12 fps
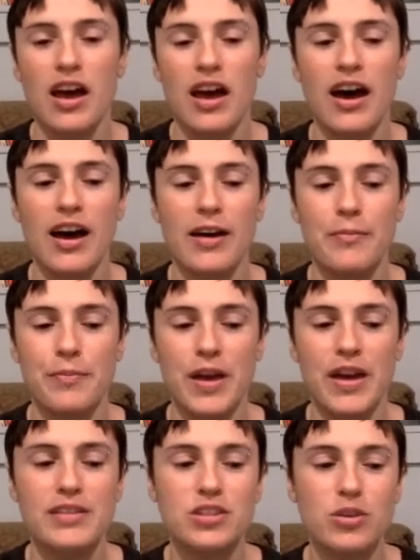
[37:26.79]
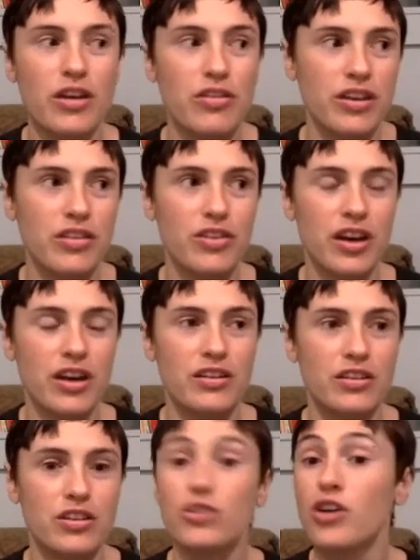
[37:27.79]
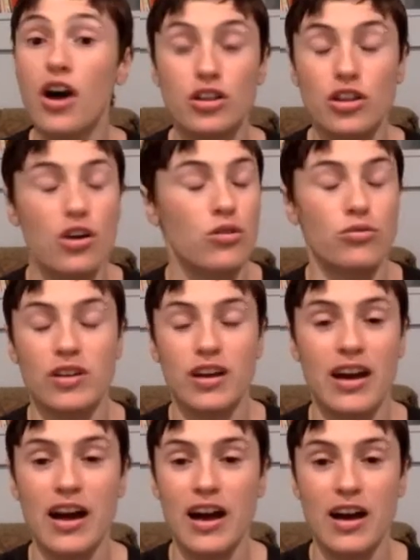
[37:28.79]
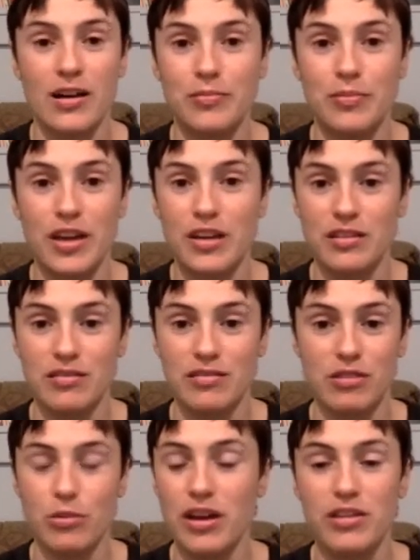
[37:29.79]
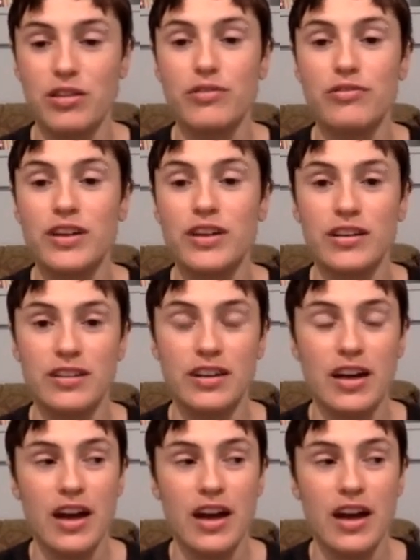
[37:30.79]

And so I think that you're not alone in the way that you feel.